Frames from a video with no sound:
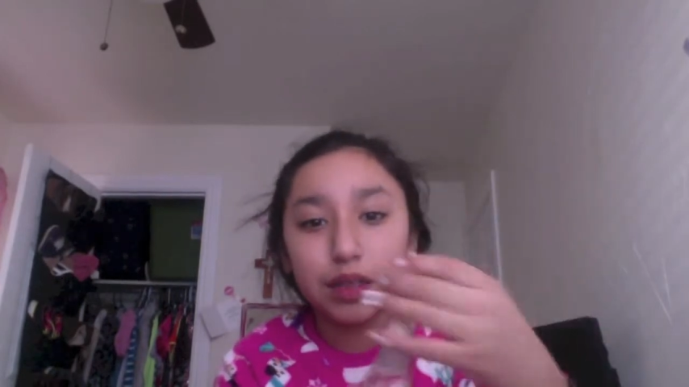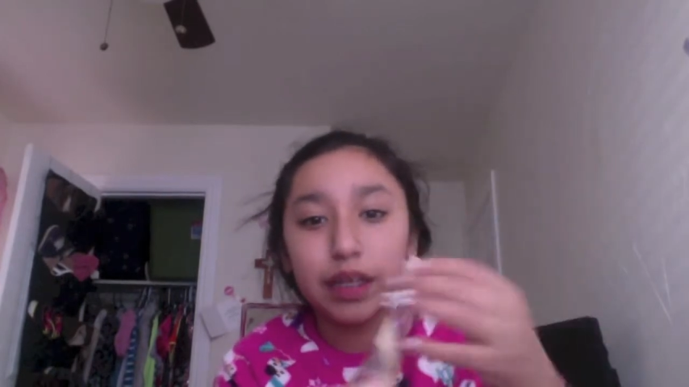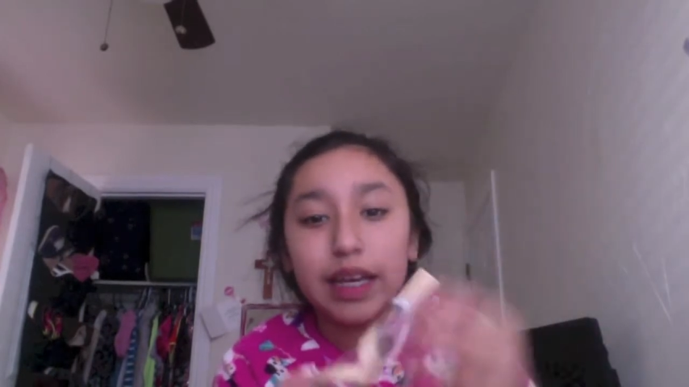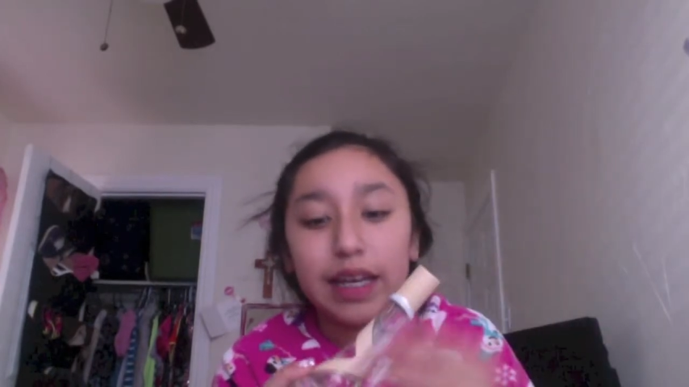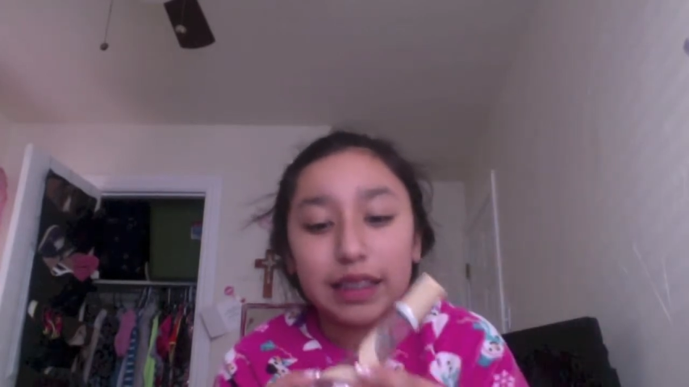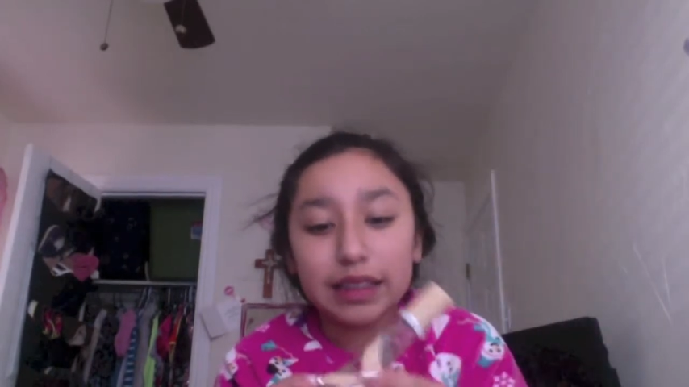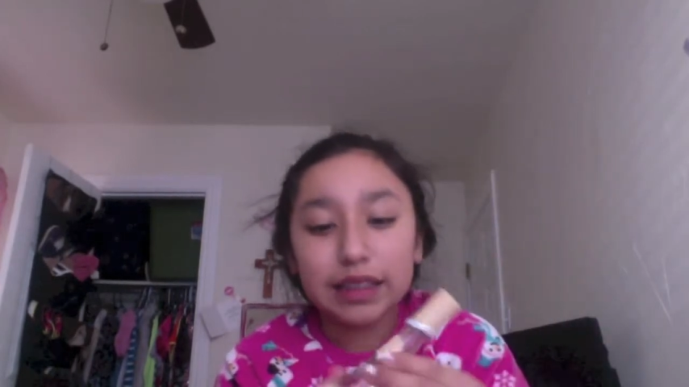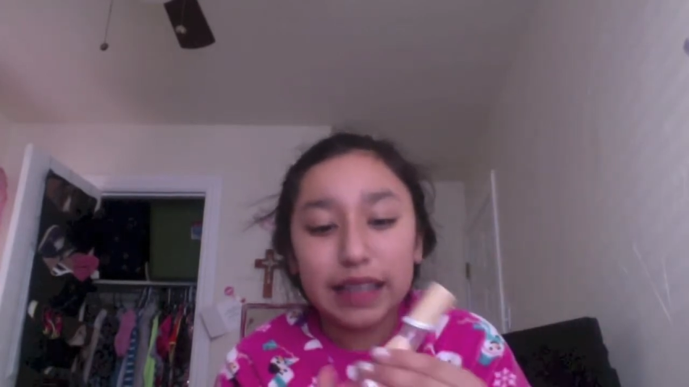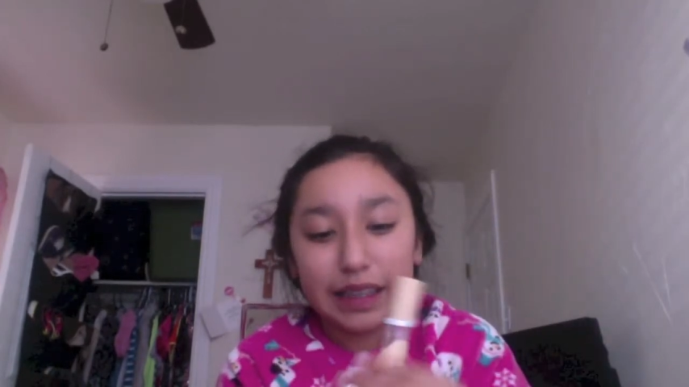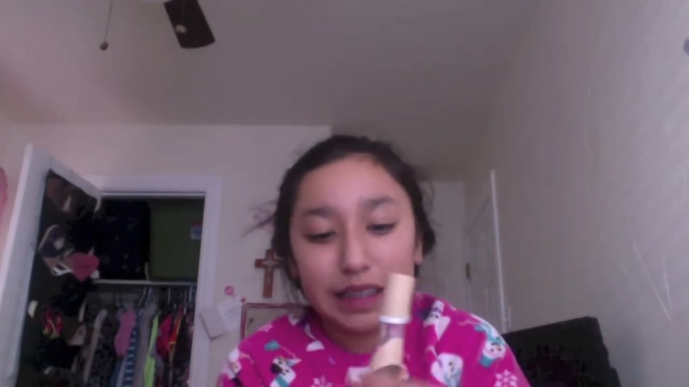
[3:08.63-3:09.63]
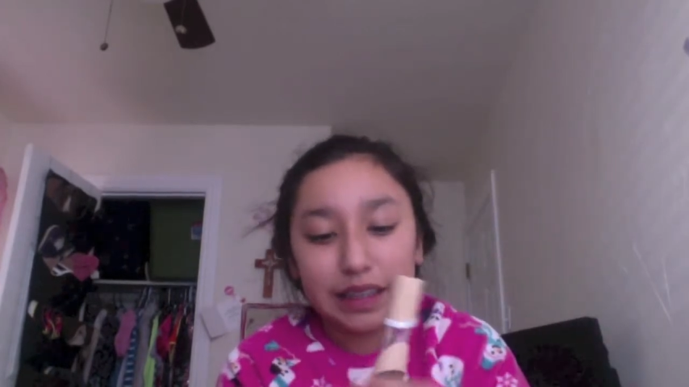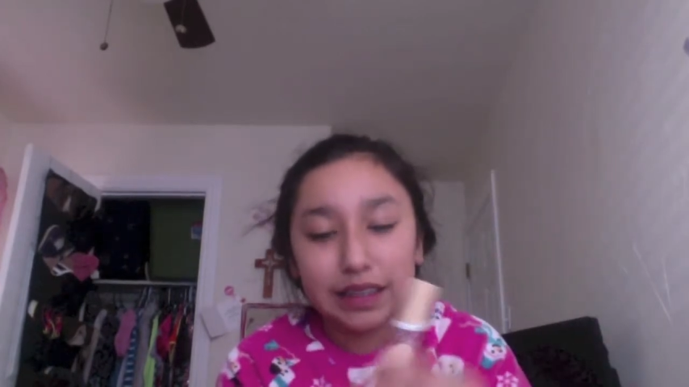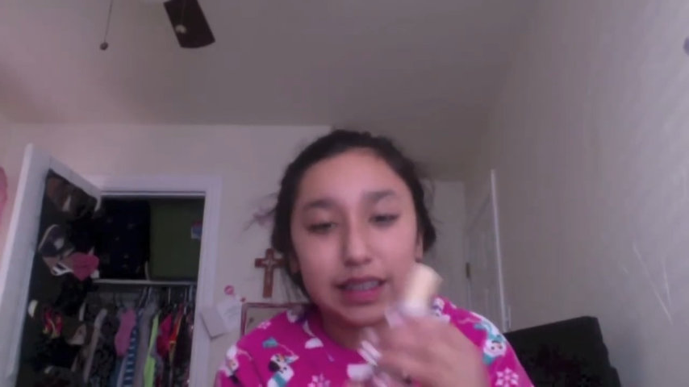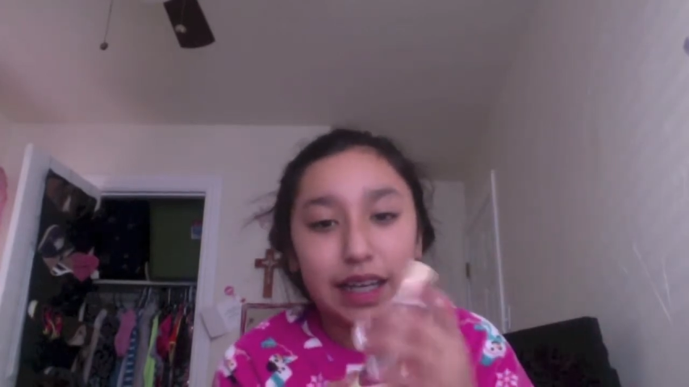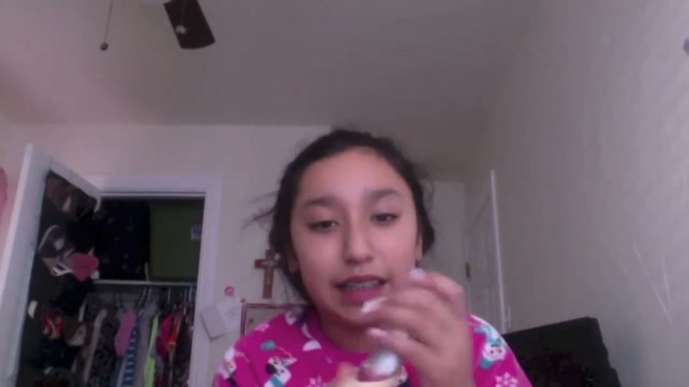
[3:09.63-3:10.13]
It's because like the
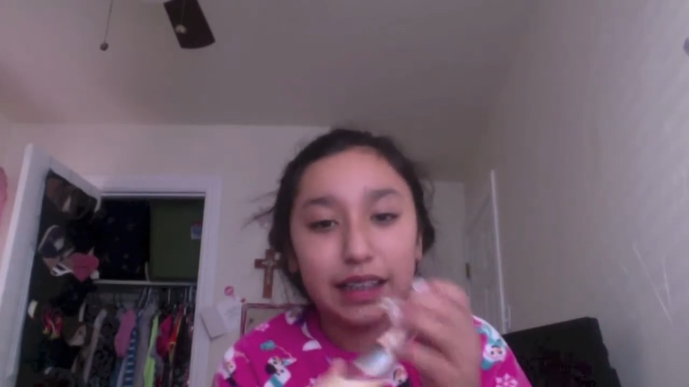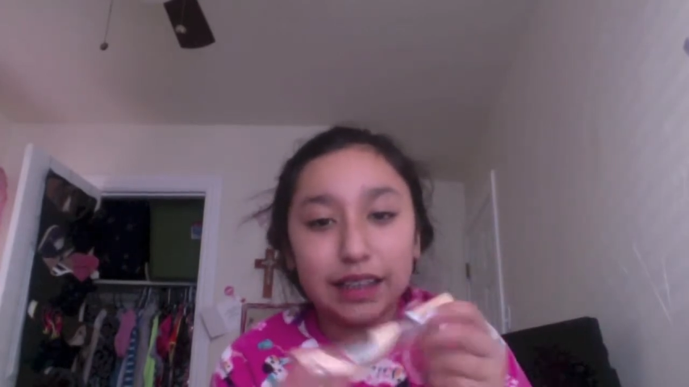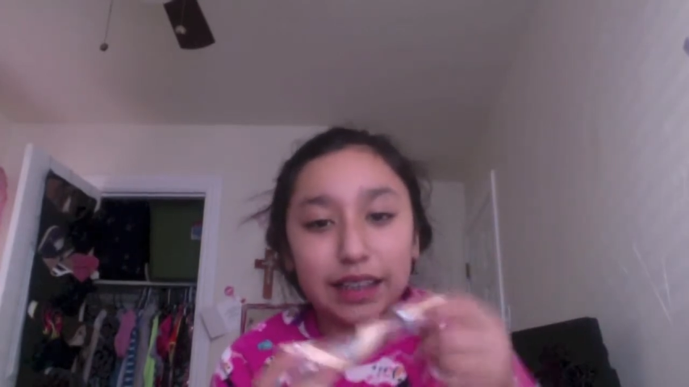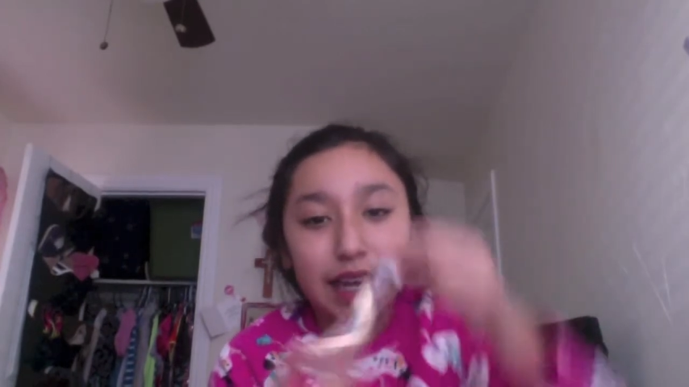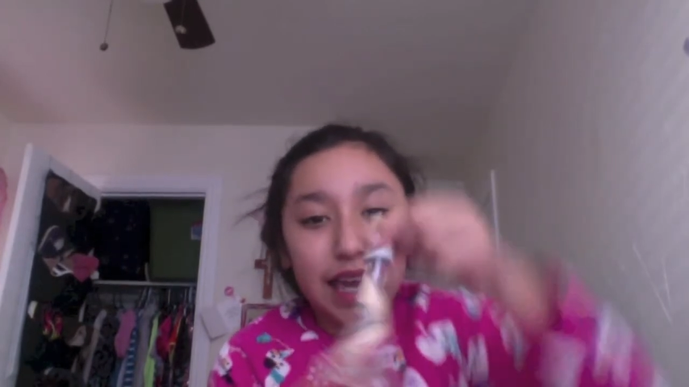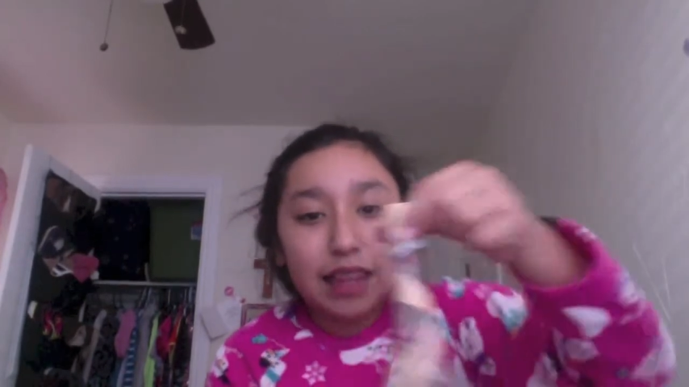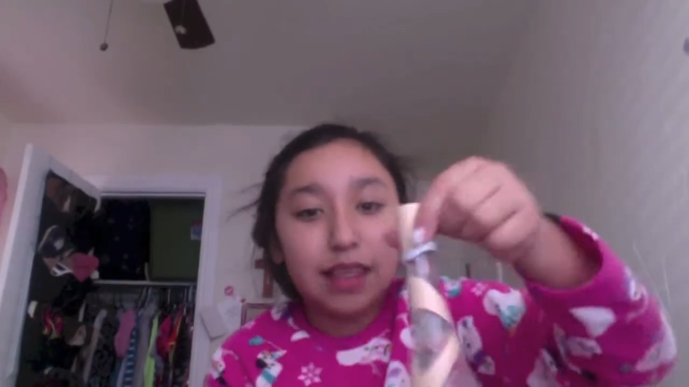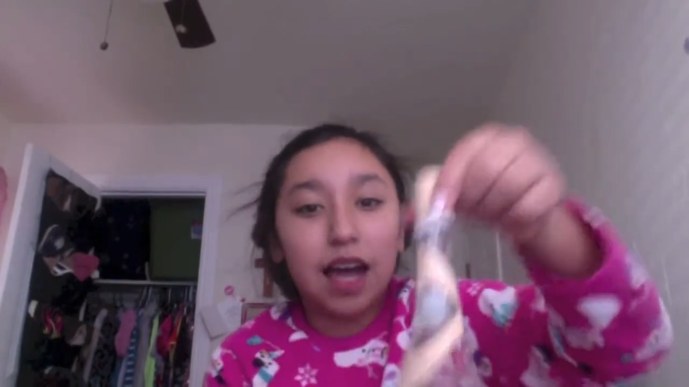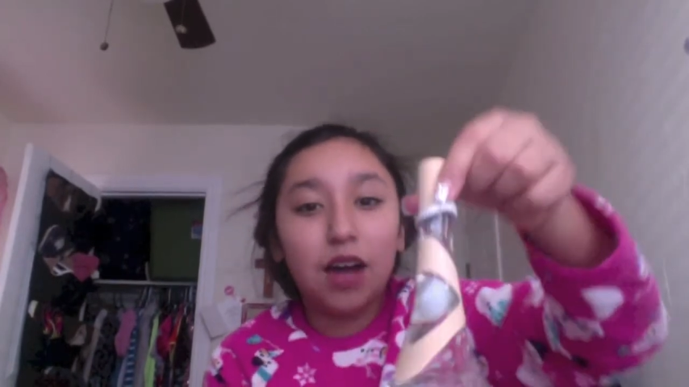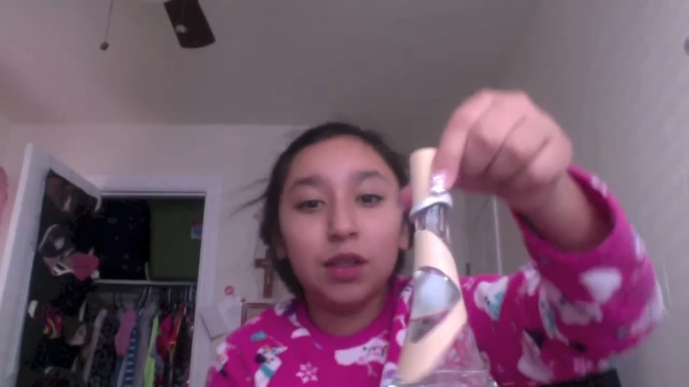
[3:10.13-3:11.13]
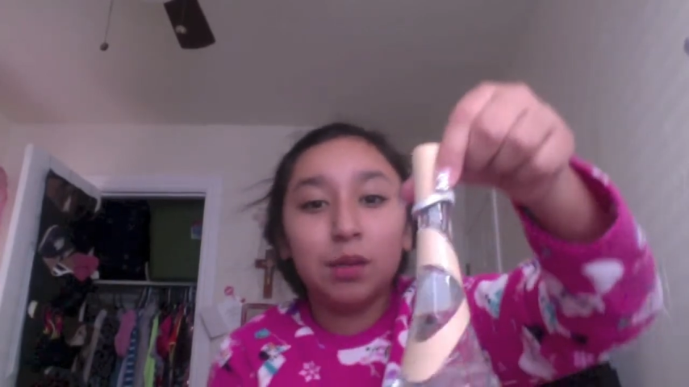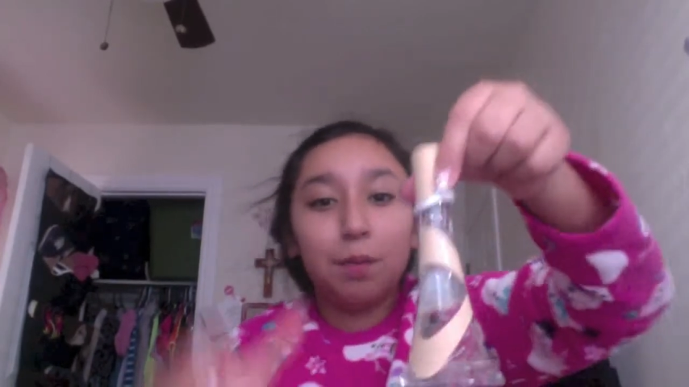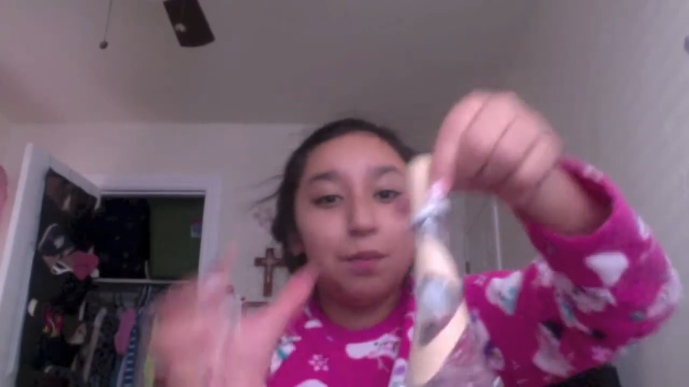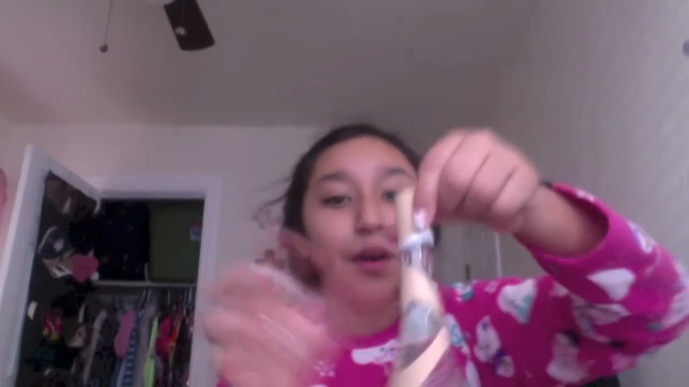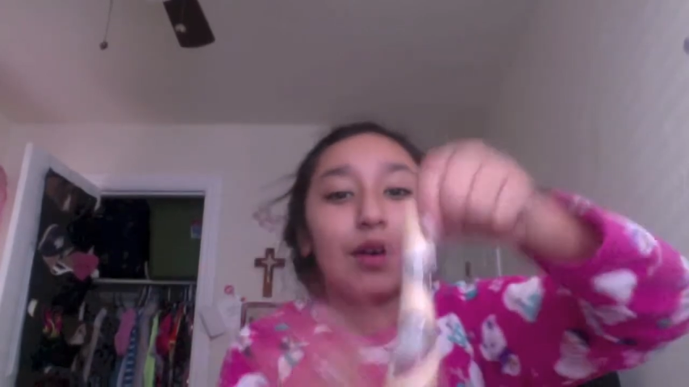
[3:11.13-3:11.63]
design and then the, how the
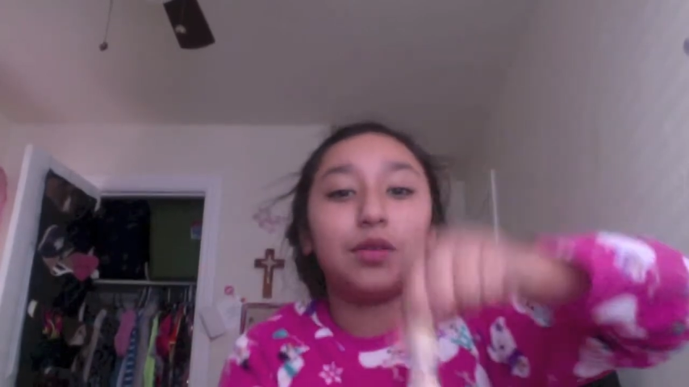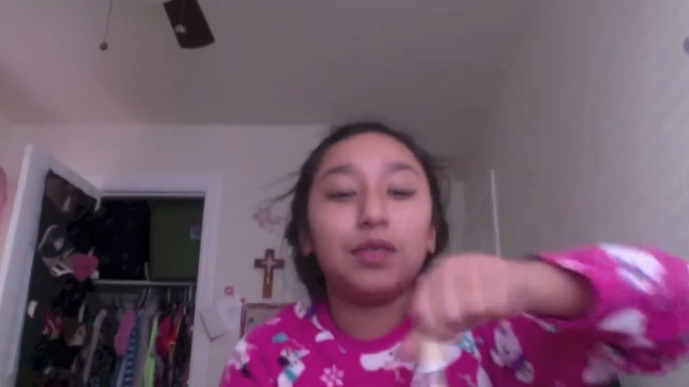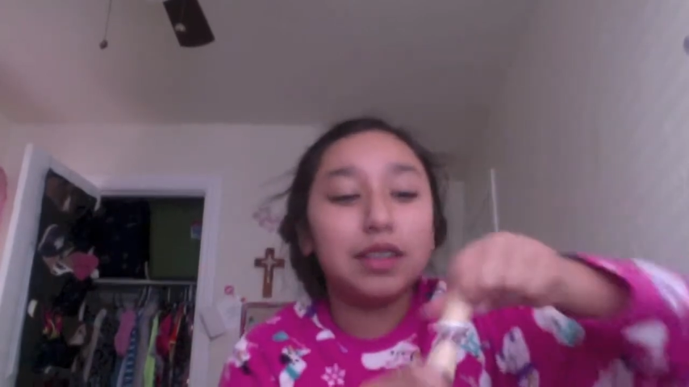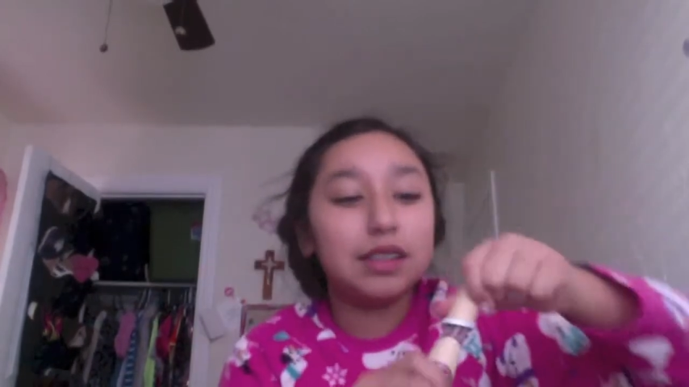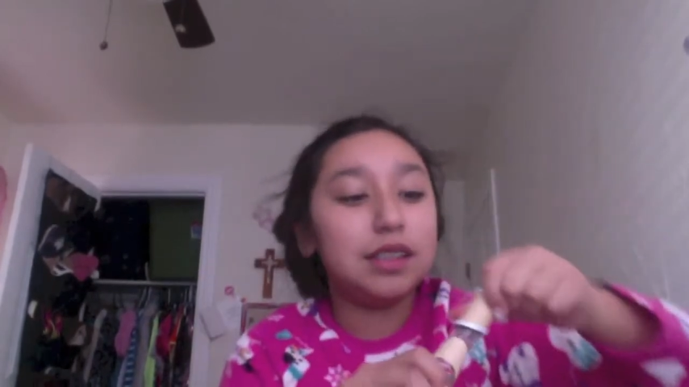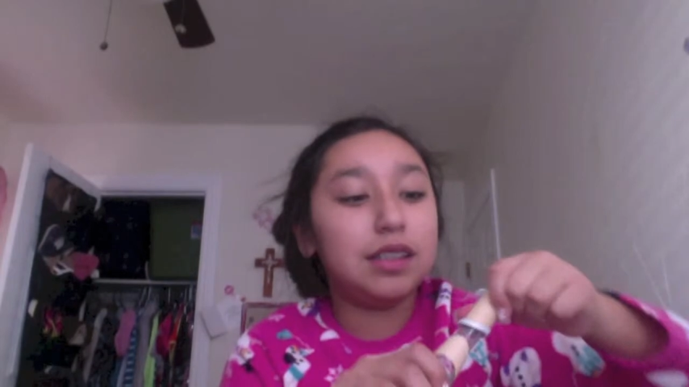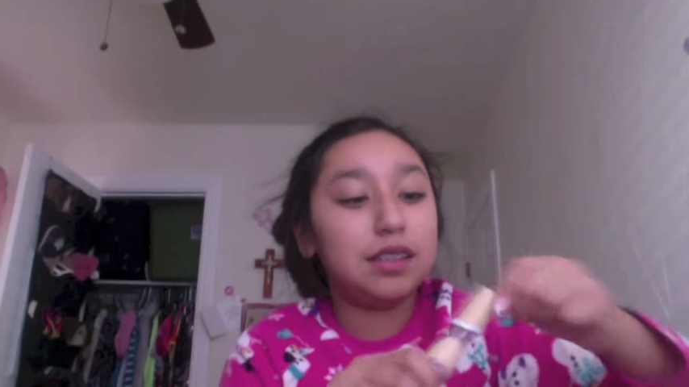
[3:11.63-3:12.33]
bottle is, and then,